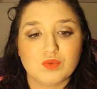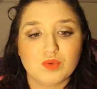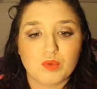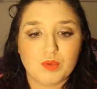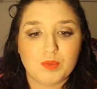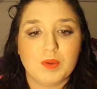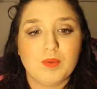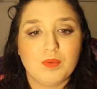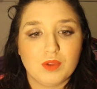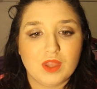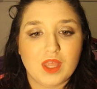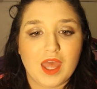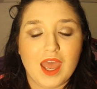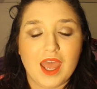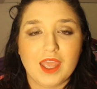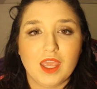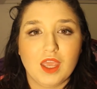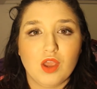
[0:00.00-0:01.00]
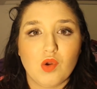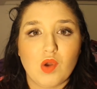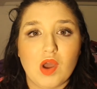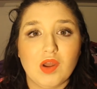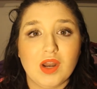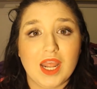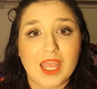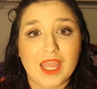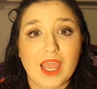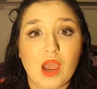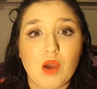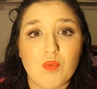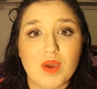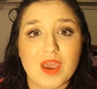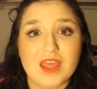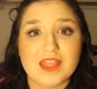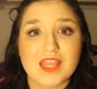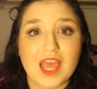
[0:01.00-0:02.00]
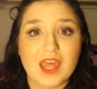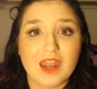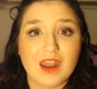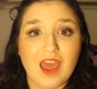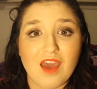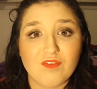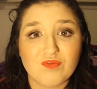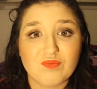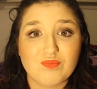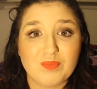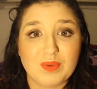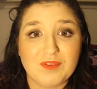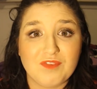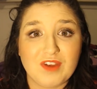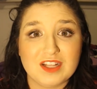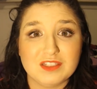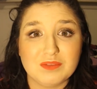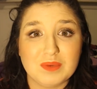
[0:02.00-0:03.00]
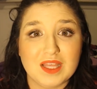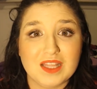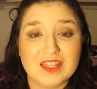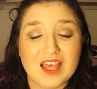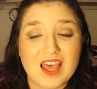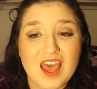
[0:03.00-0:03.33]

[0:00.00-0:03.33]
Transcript: with people that I can go out and hang out with and be friends with.